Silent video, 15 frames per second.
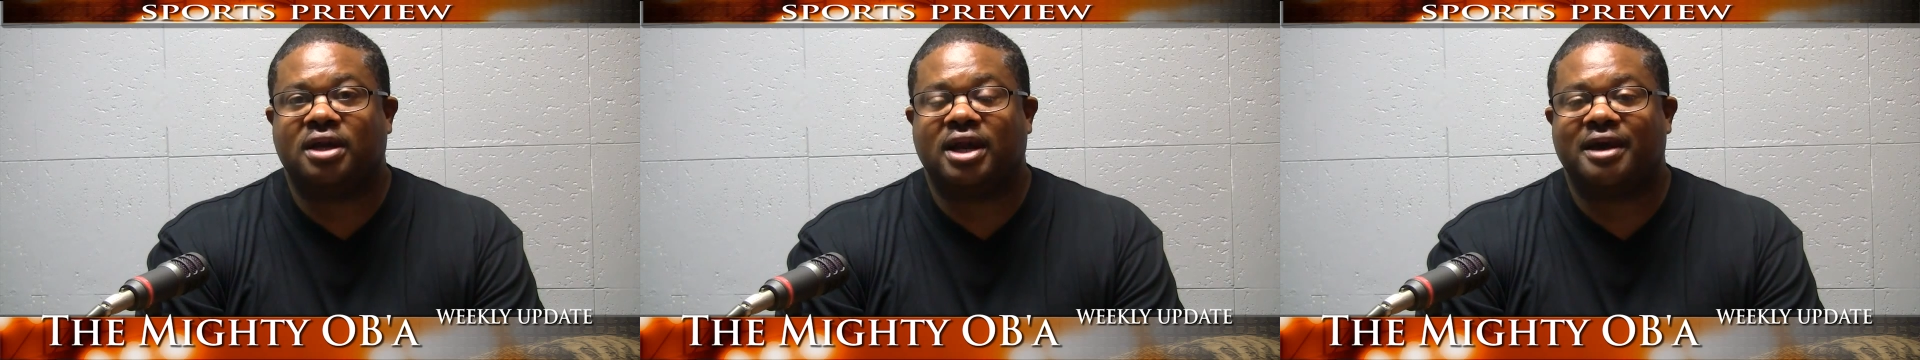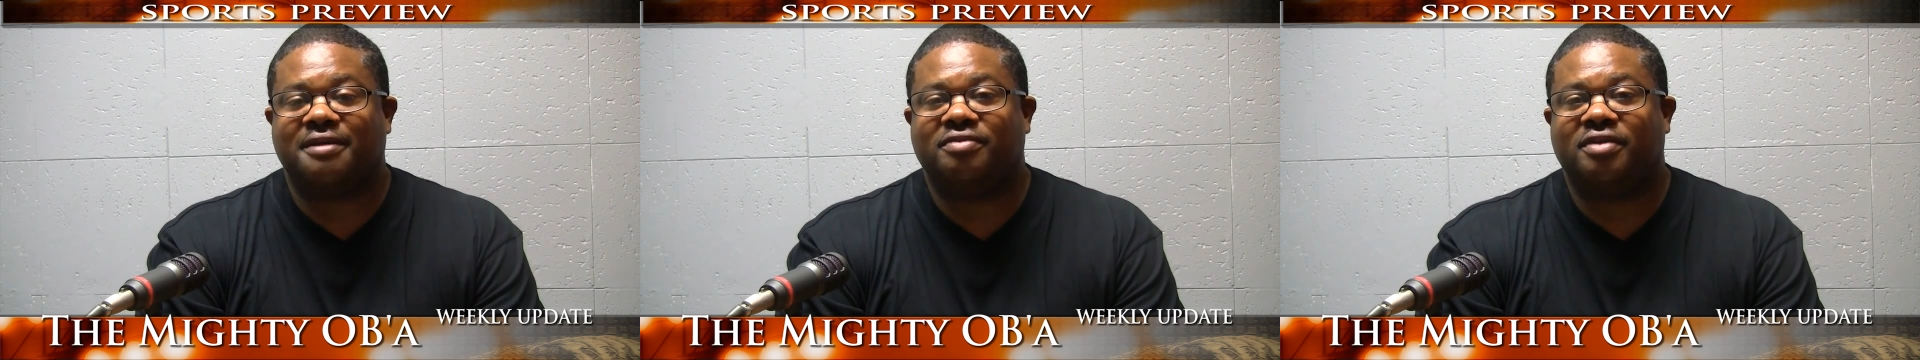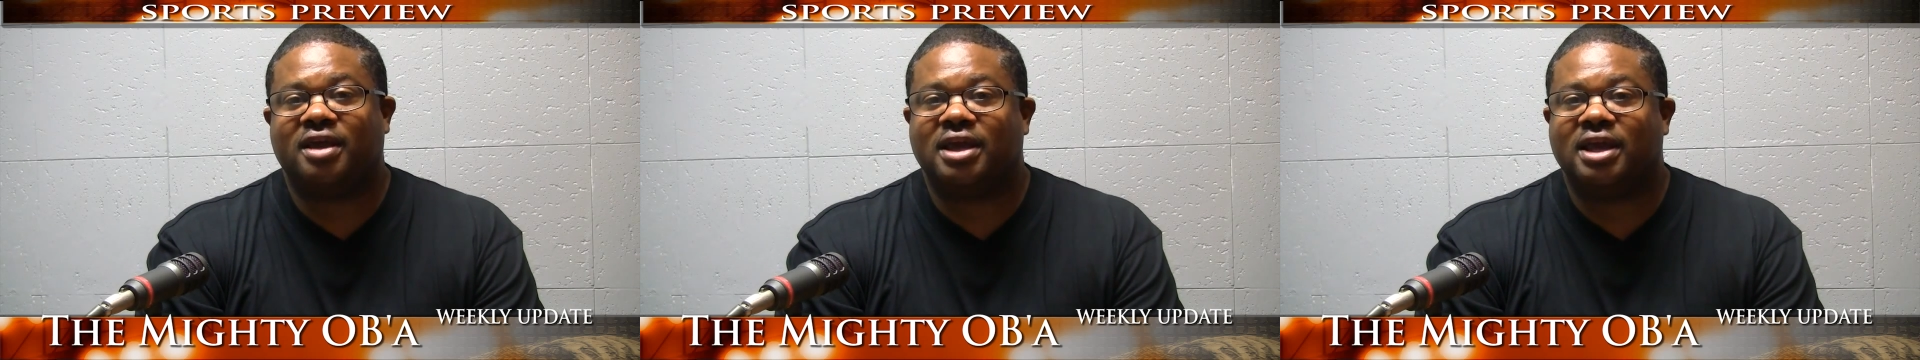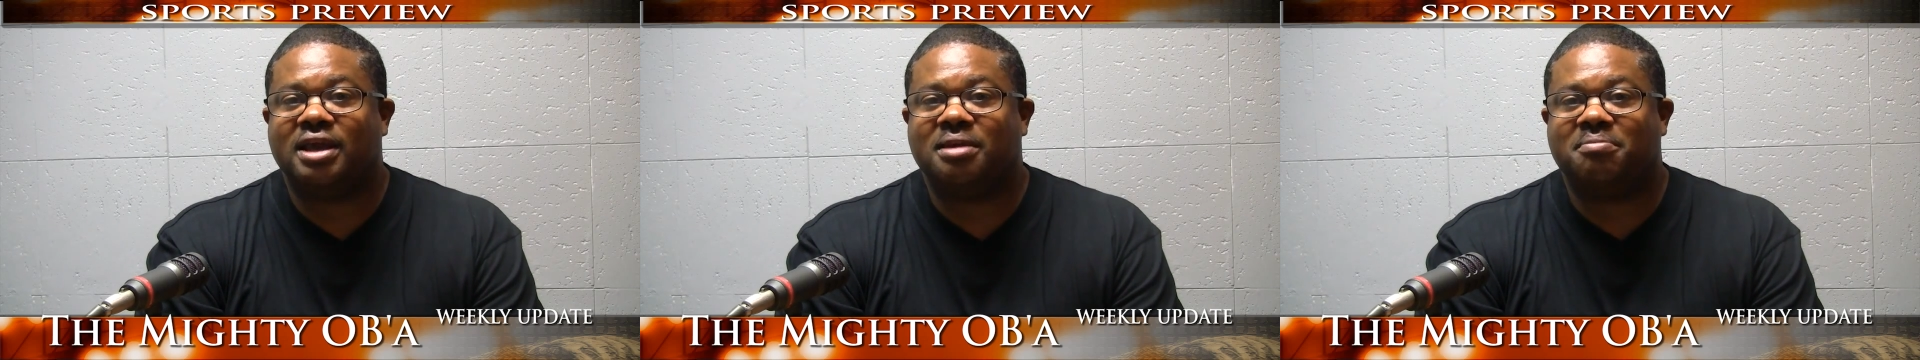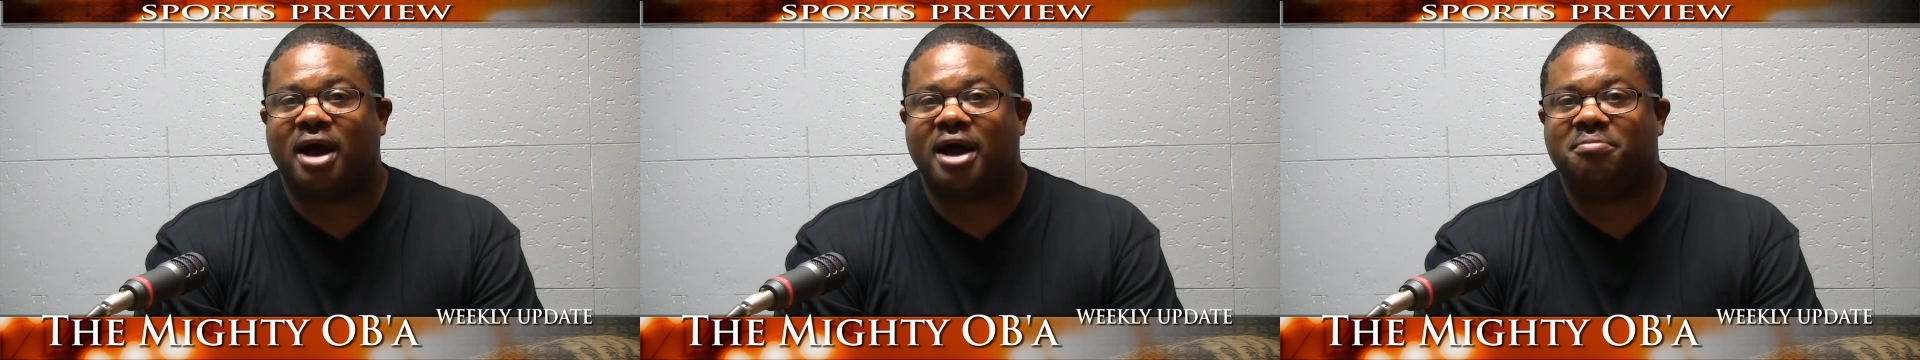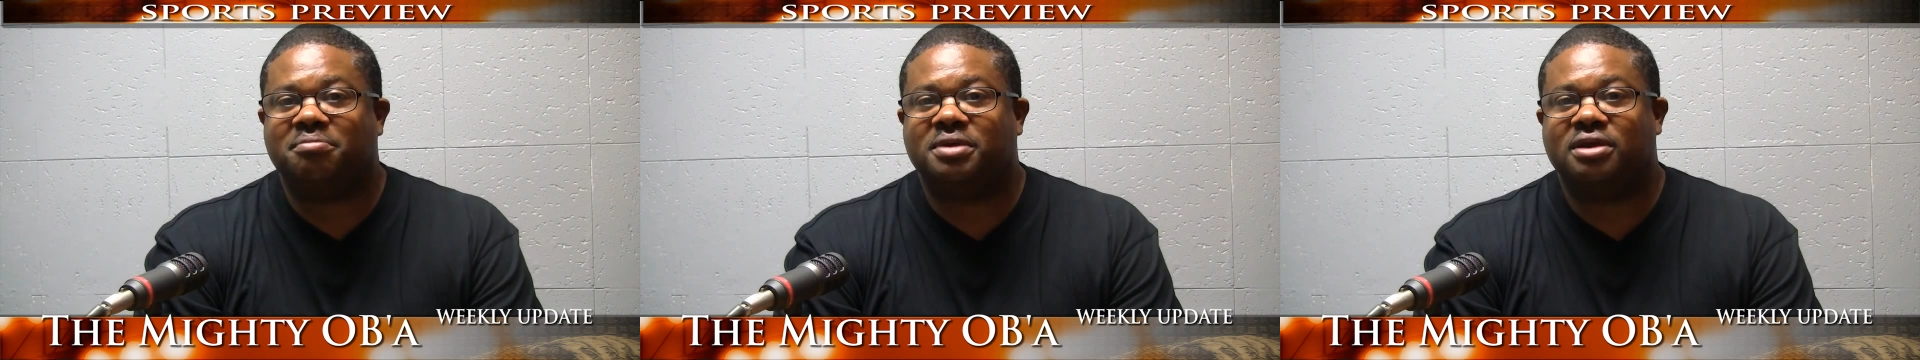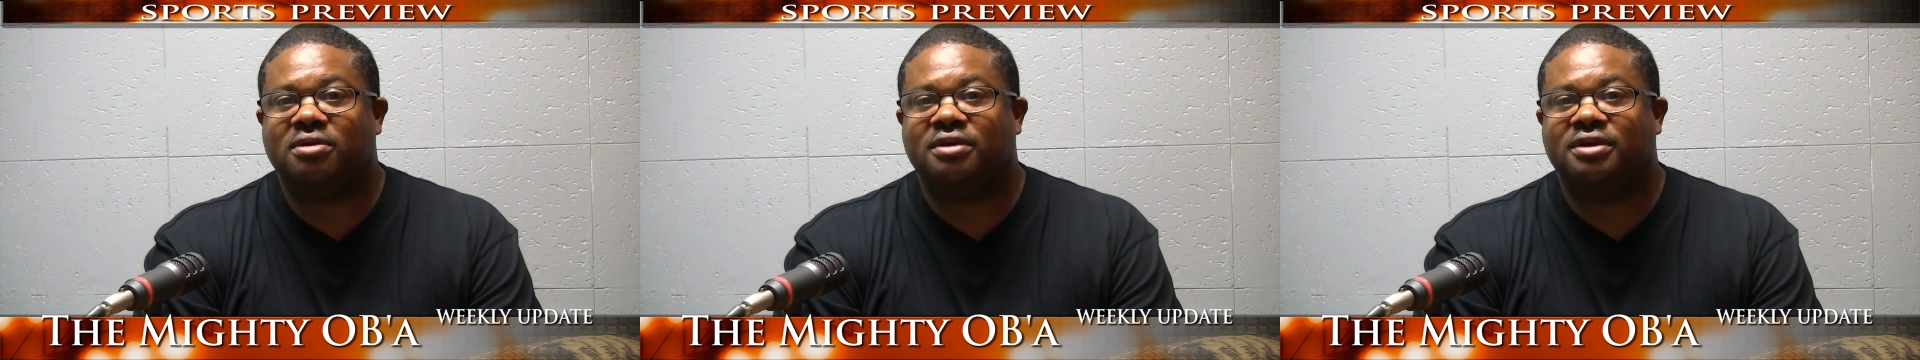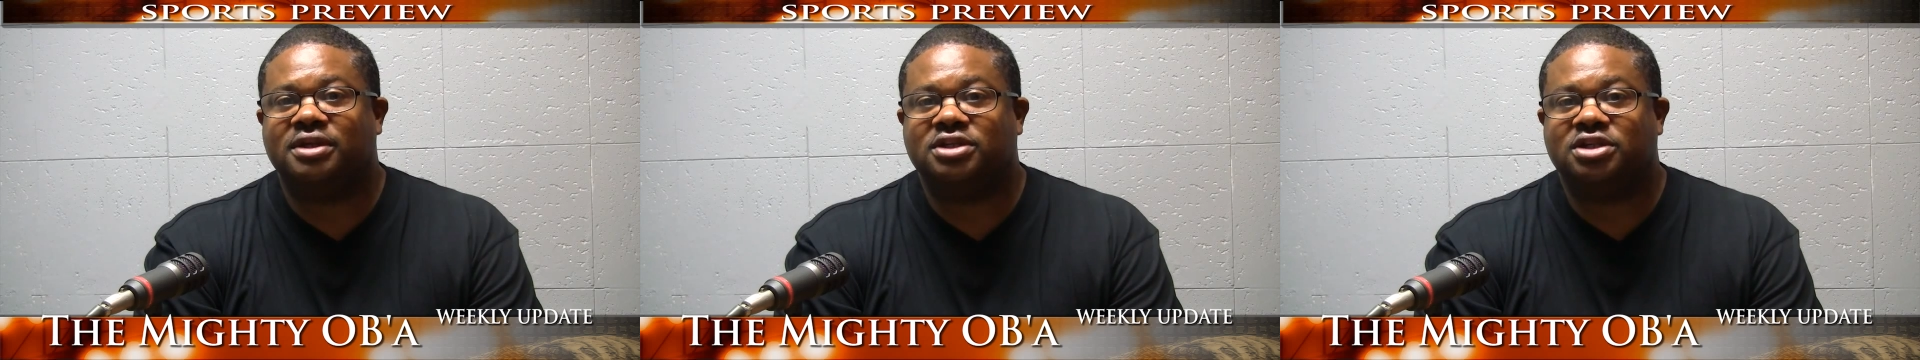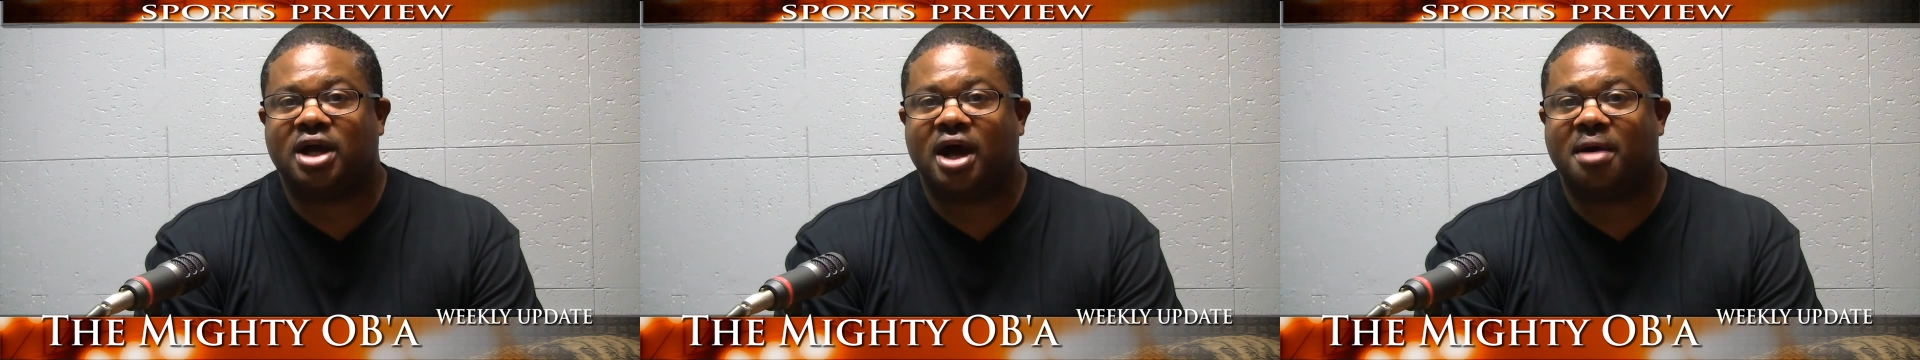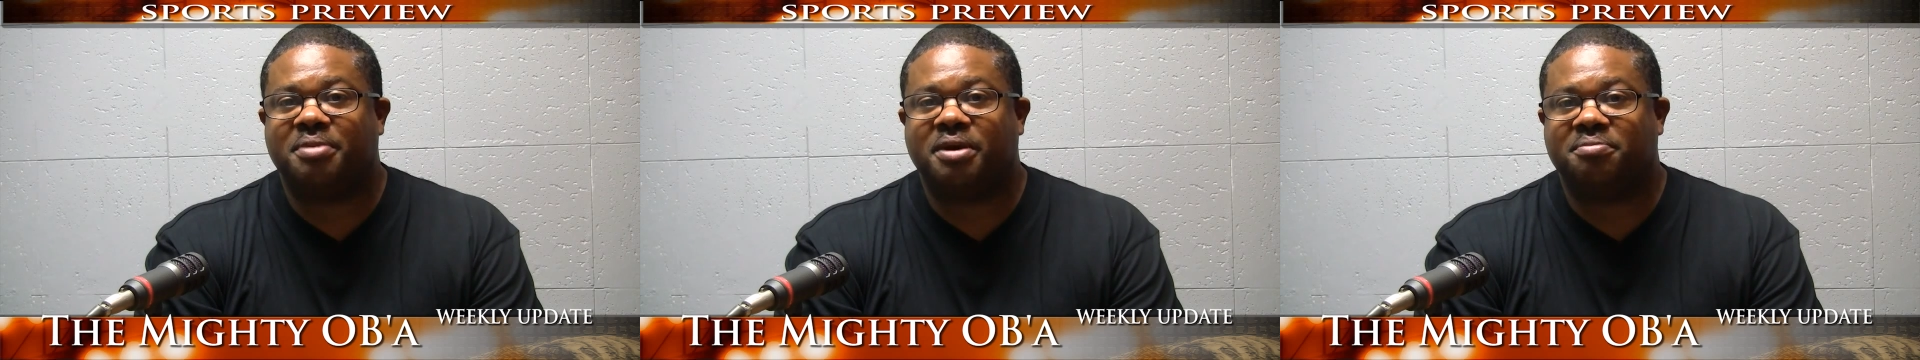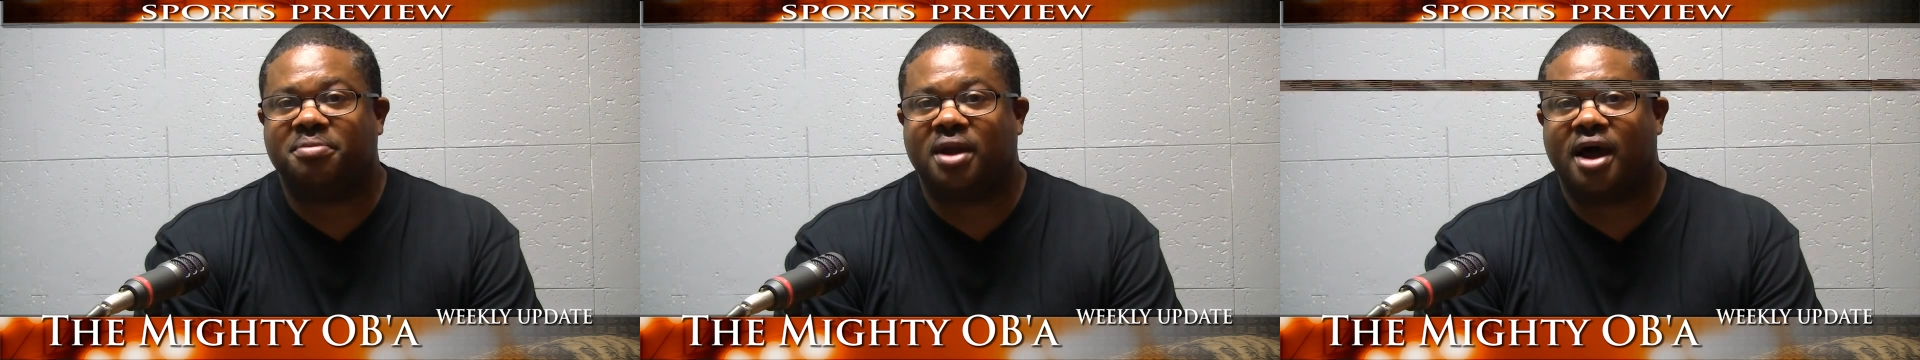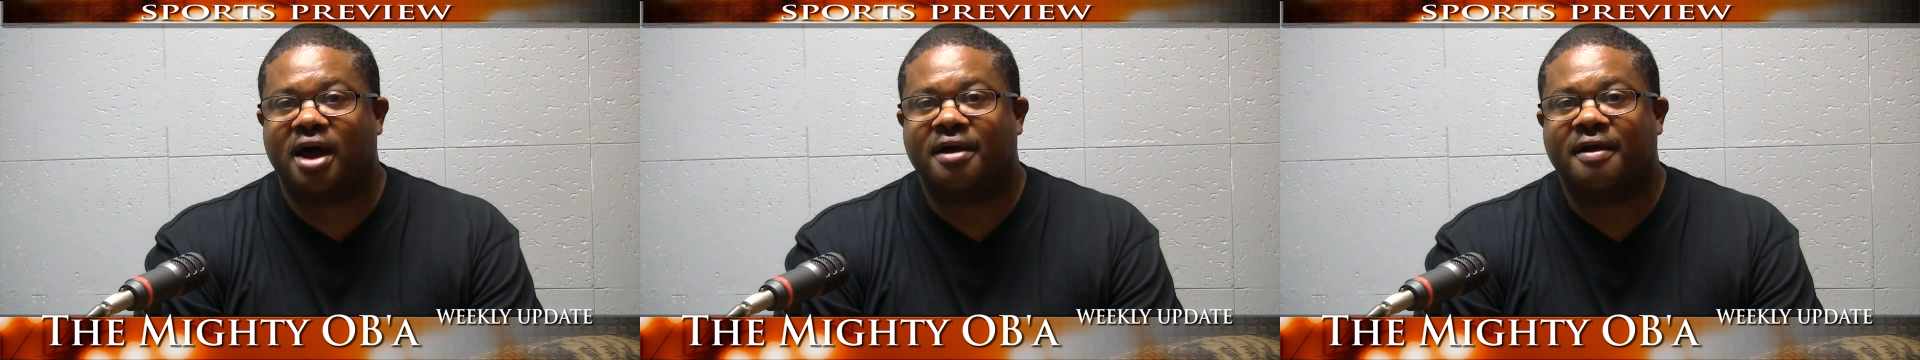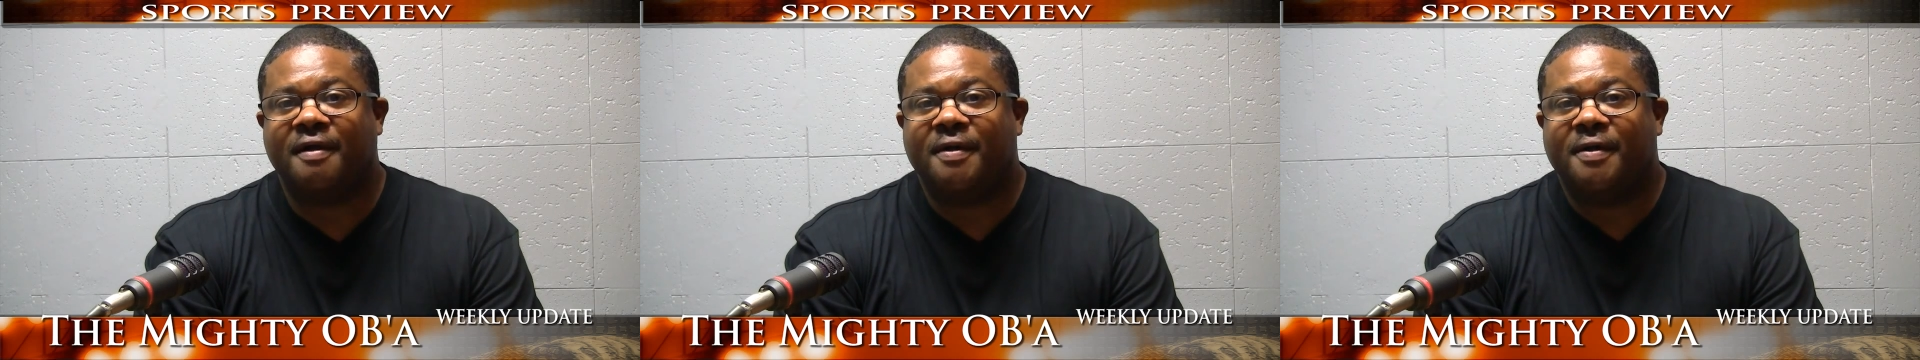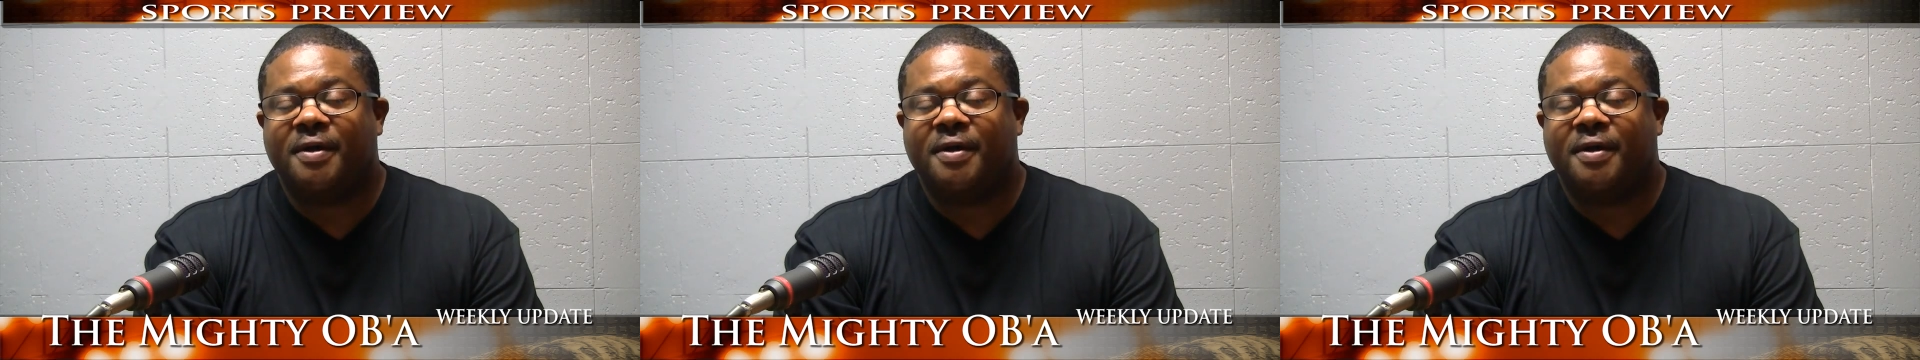and I think he might be on the chopping block.